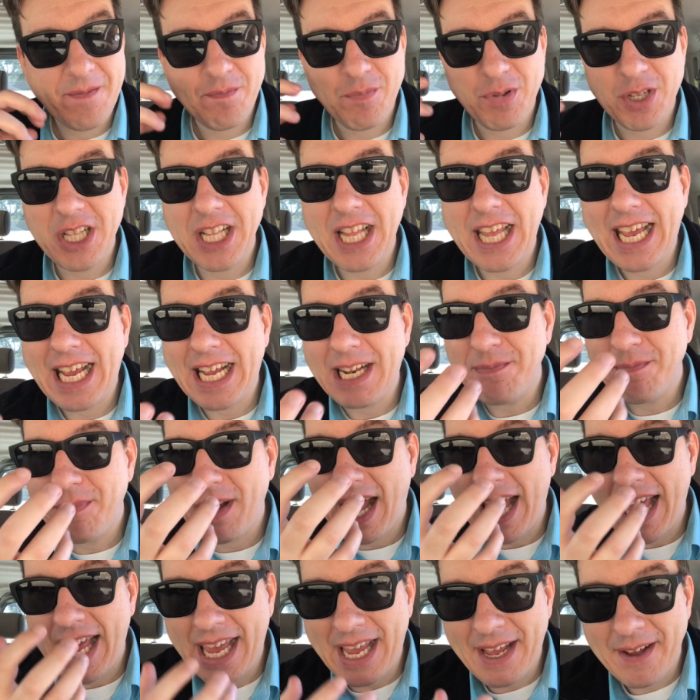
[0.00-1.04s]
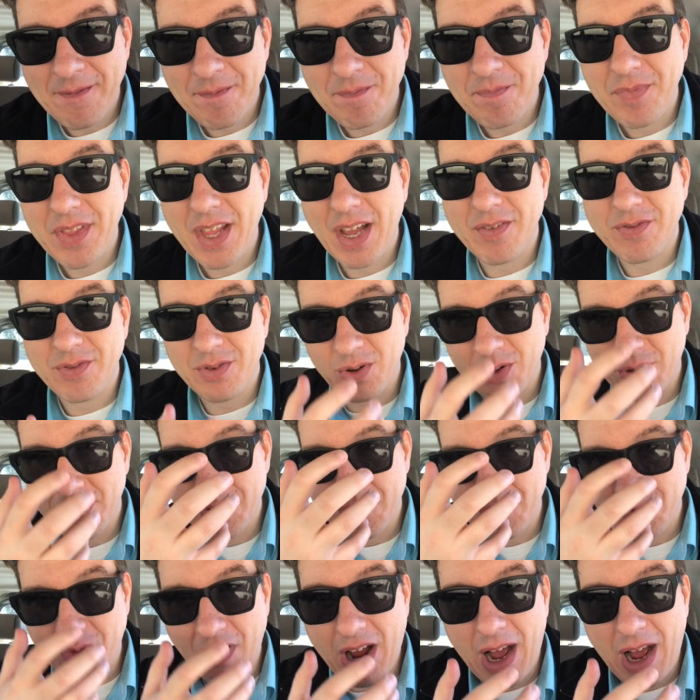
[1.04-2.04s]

played by of course,